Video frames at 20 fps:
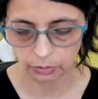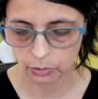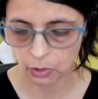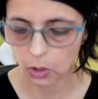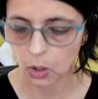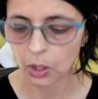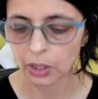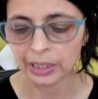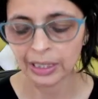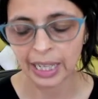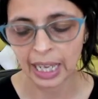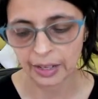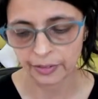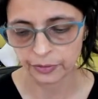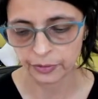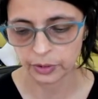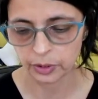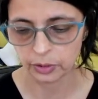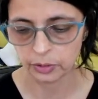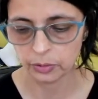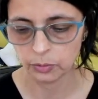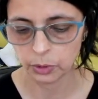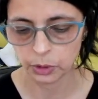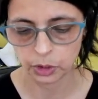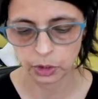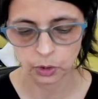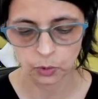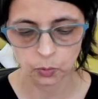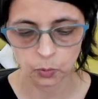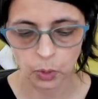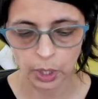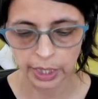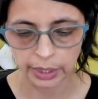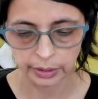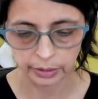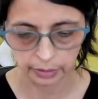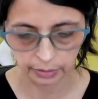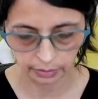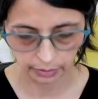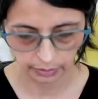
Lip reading: call left, which is 1.